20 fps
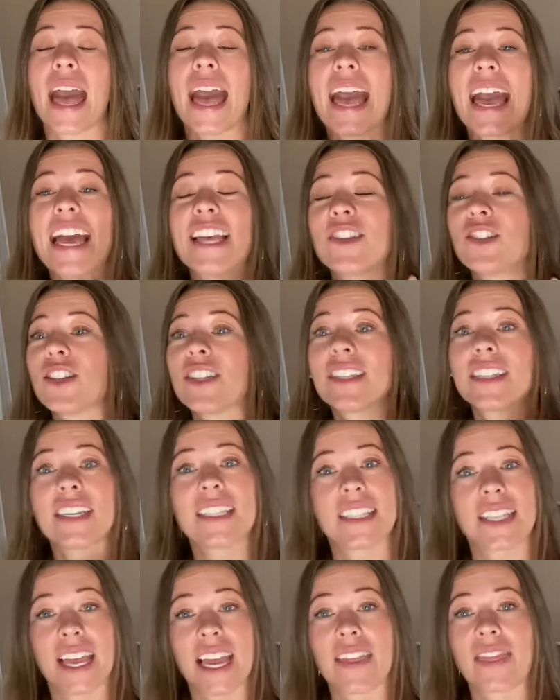it's just this
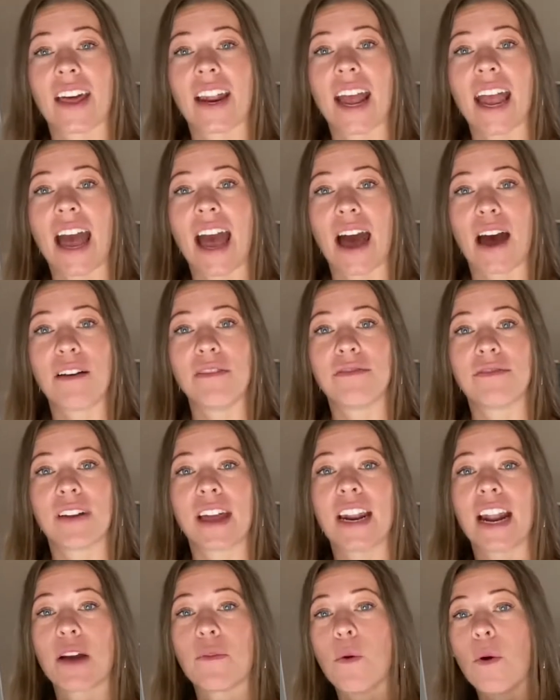thing that I have,
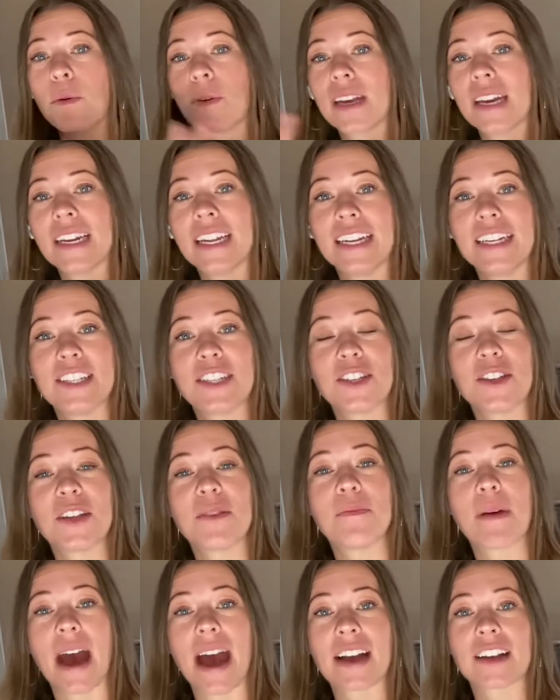and I won't get into the
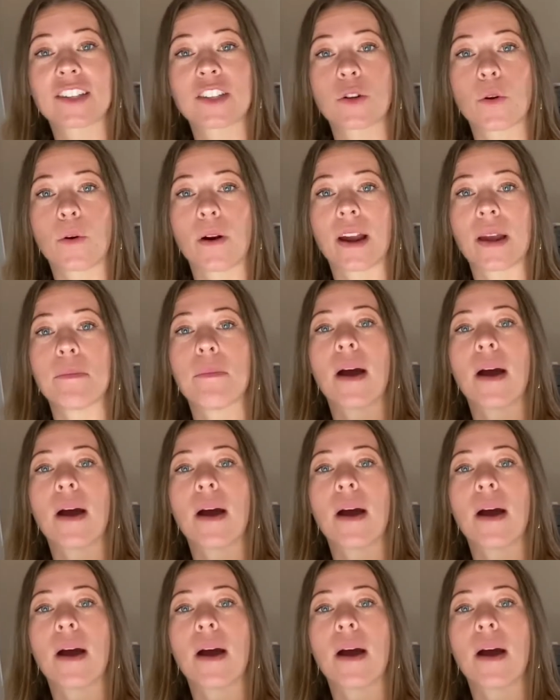backstory,